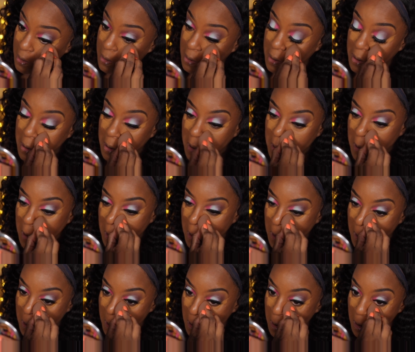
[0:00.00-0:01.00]

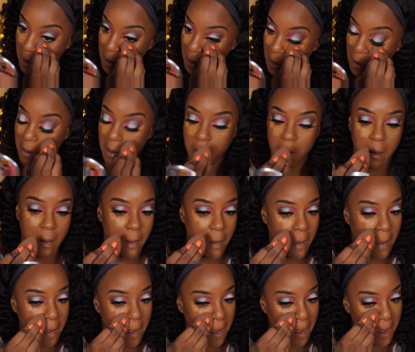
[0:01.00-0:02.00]

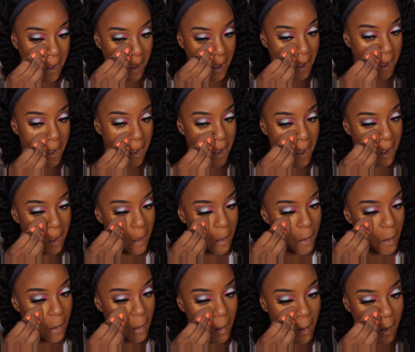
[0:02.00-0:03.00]

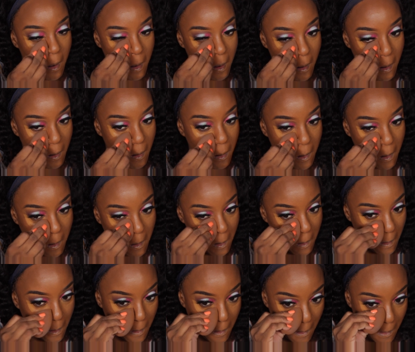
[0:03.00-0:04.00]

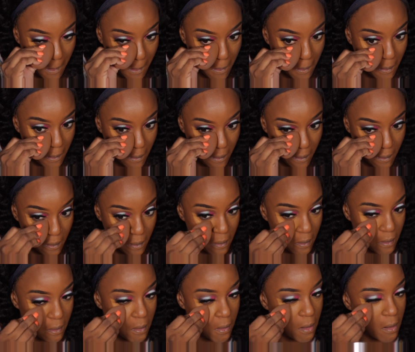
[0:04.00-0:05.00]

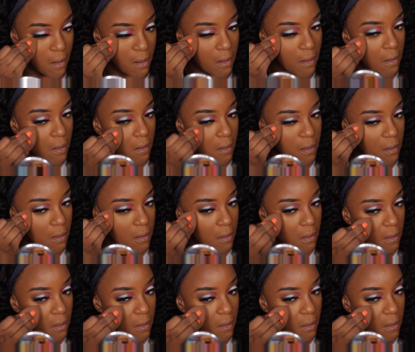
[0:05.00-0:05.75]
Nothing is said.